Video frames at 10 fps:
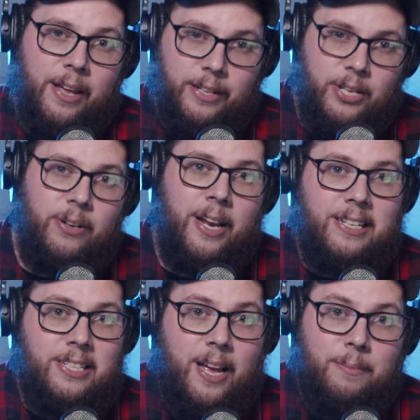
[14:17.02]
Until
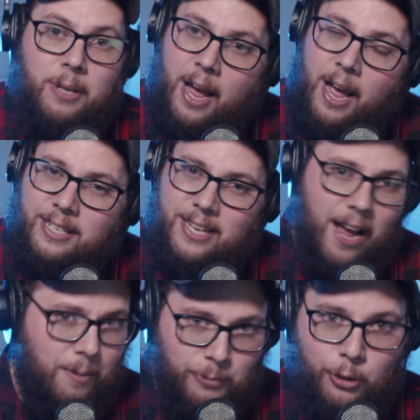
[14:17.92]
next time, guys,
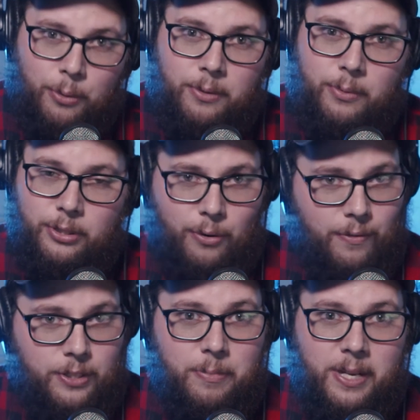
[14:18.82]
I'm Jordan with
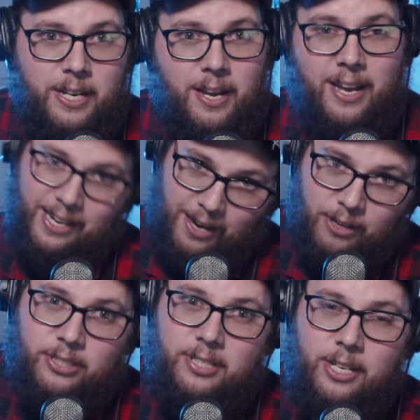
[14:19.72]
Sorvis Media, and
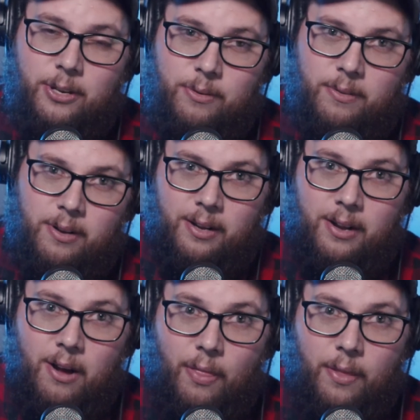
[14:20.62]
I'll see you
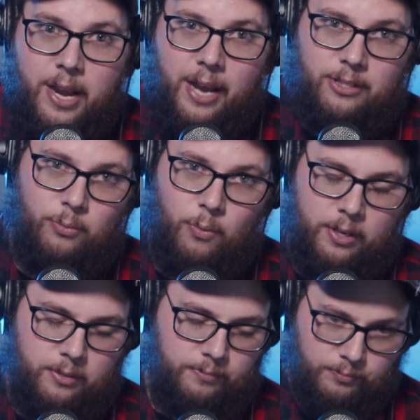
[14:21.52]
on the next
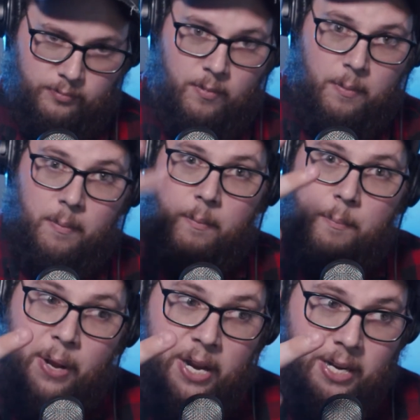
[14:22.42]
one.
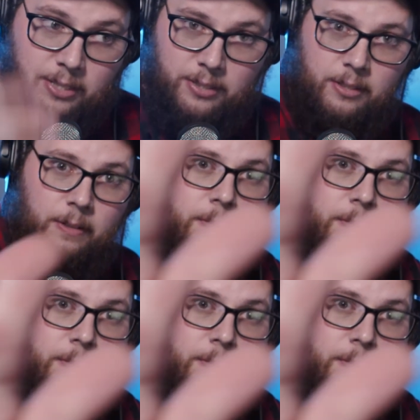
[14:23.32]
Peace.